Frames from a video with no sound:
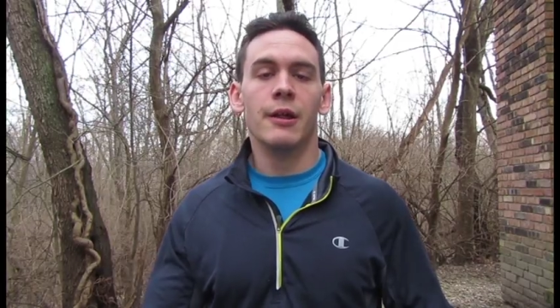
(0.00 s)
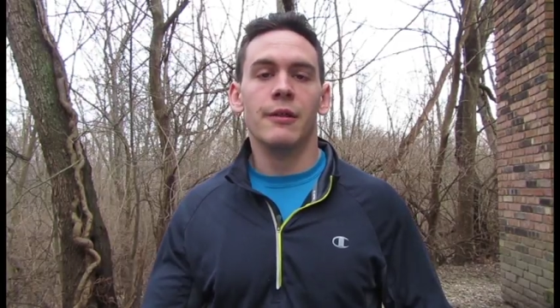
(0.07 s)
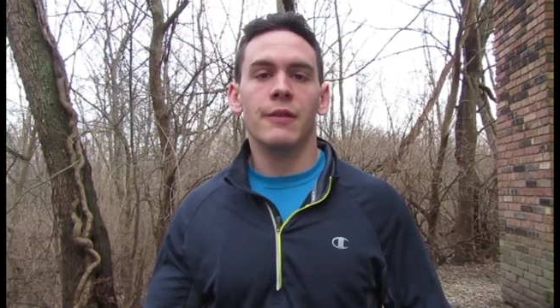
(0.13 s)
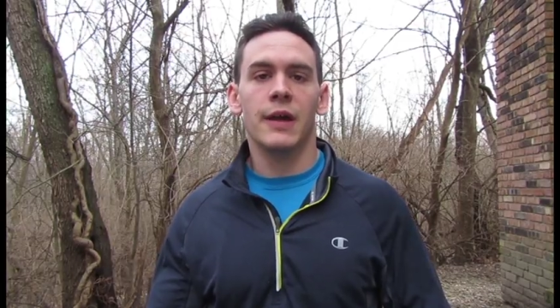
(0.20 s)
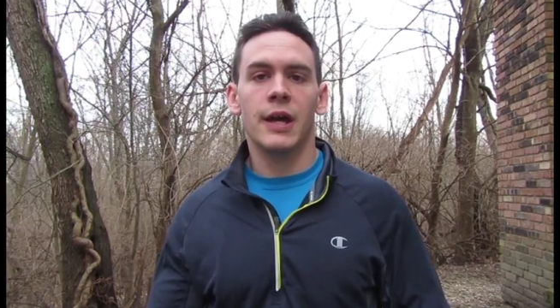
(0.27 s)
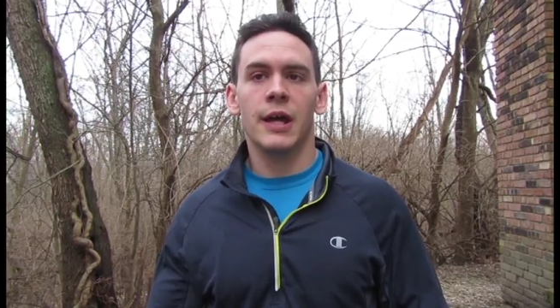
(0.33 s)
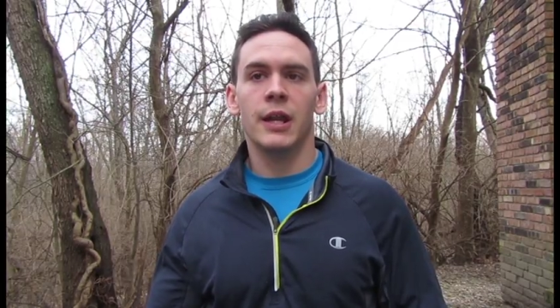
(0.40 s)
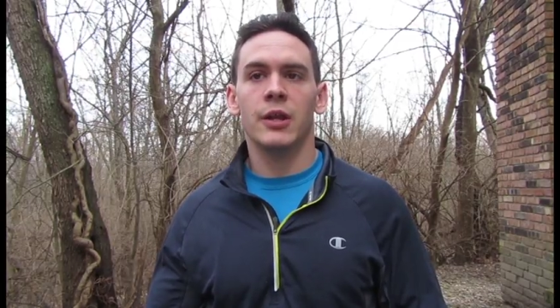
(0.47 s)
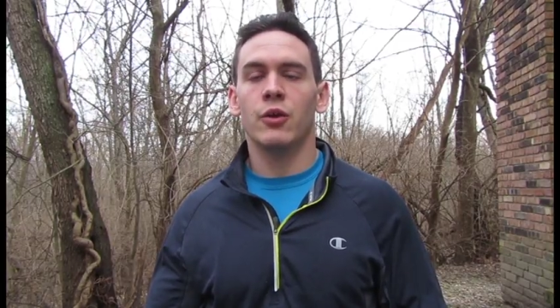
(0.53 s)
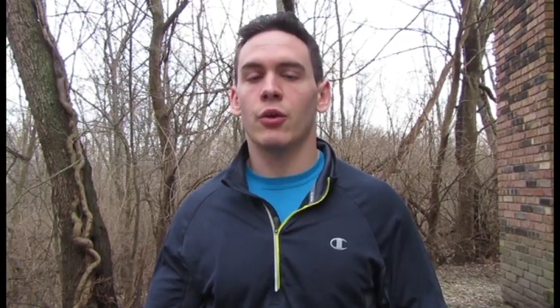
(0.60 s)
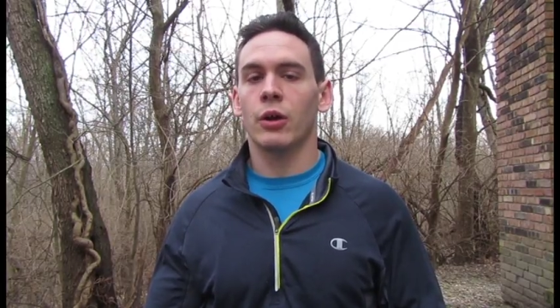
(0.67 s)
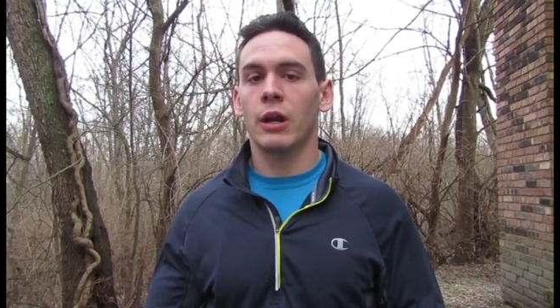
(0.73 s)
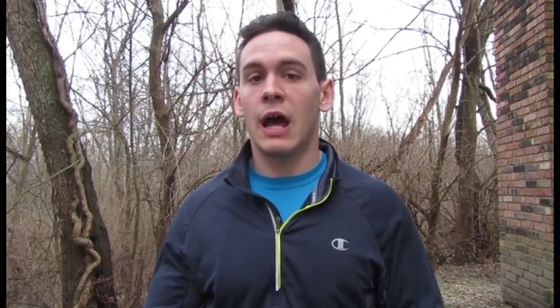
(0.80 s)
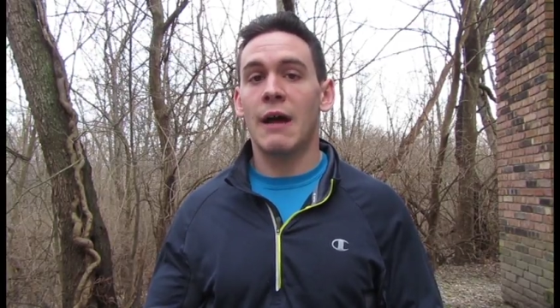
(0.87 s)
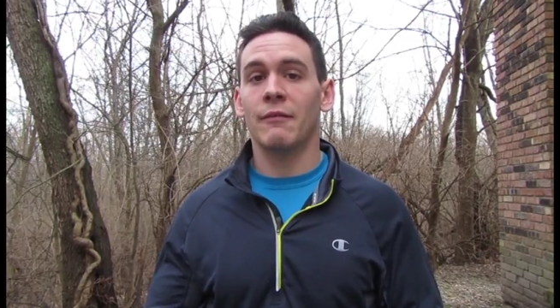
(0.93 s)
then you're
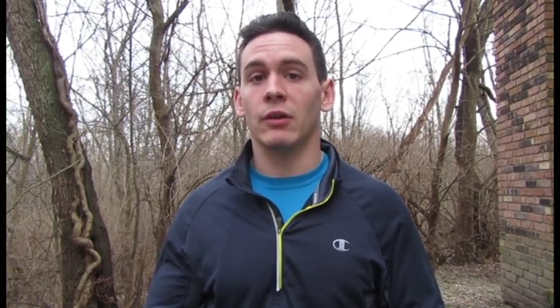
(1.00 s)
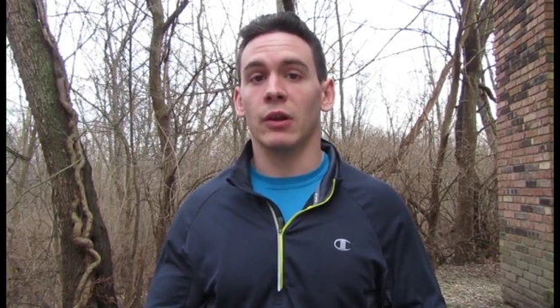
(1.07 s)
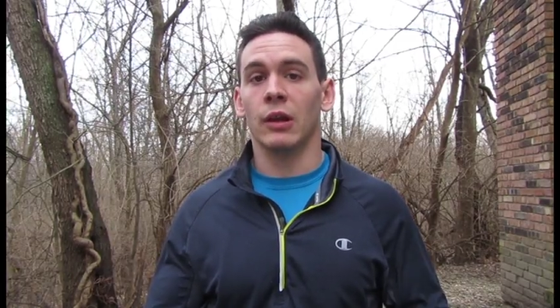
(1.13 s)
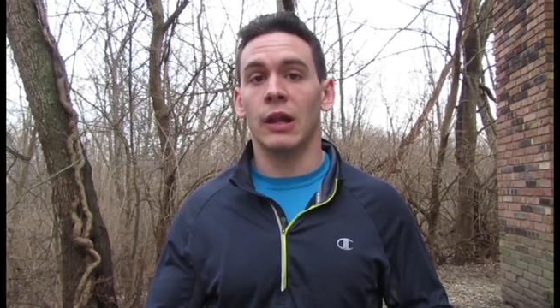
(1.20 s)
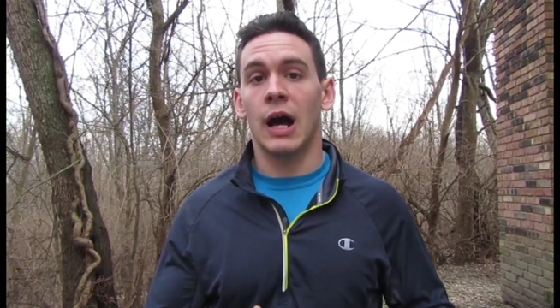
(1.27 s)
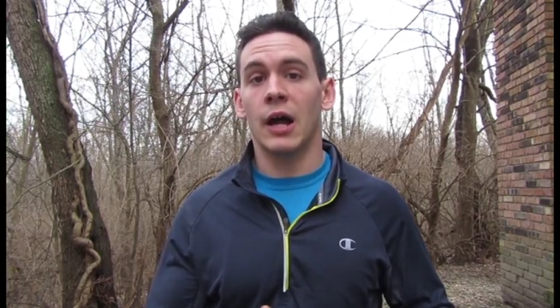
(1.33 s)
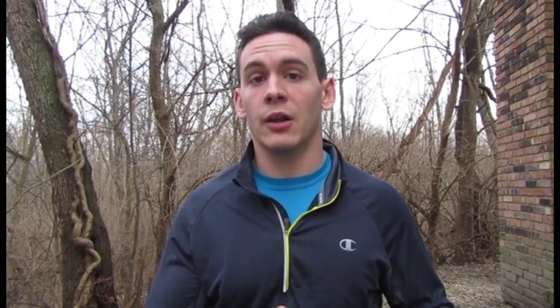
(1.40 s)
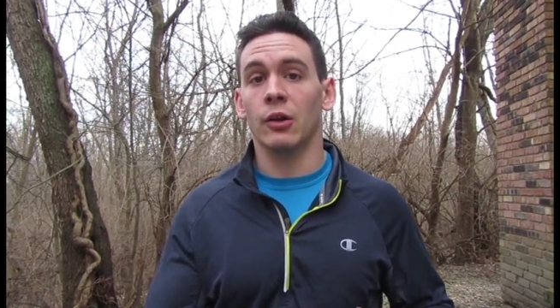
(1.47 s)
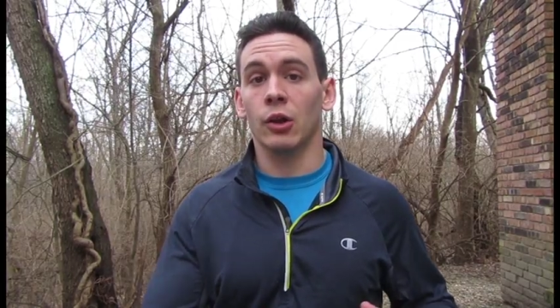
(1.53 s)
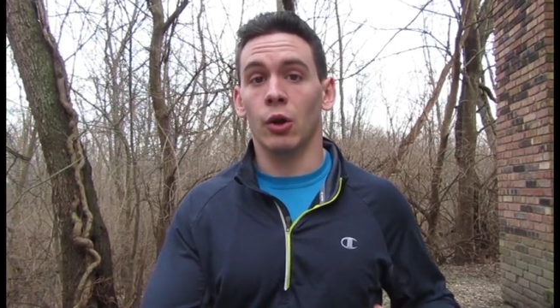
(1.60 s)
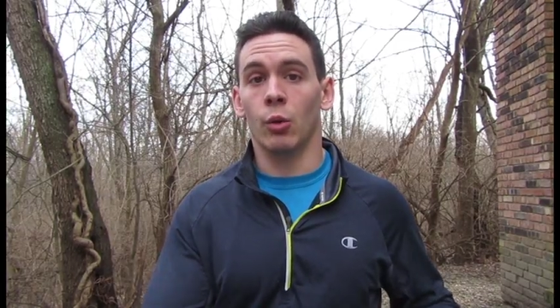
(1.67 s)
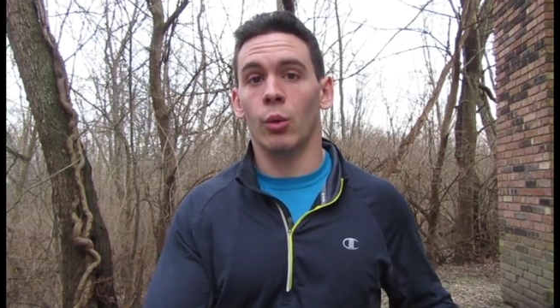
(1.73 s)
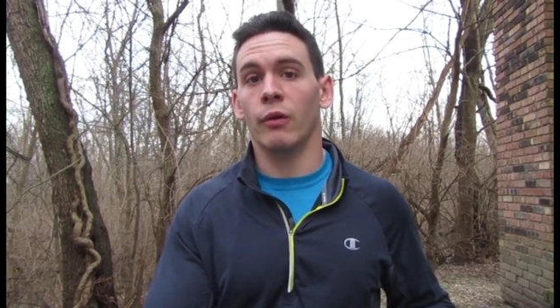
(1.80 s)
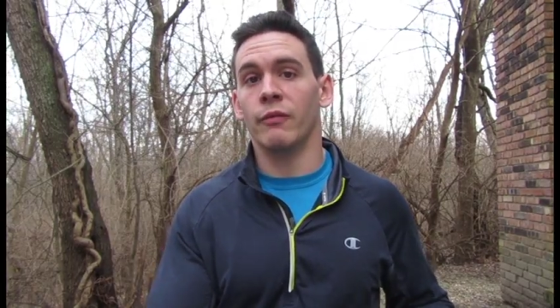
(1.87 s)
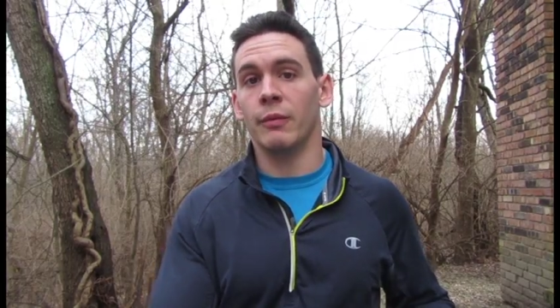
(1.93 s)
going to have a lot
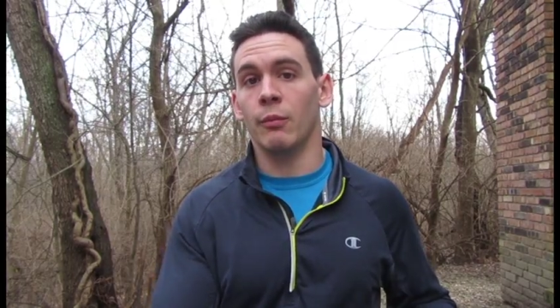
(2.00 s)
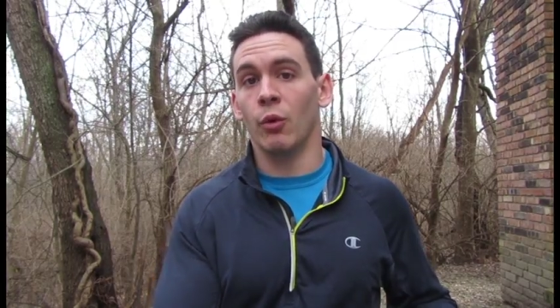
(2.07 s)
lower of a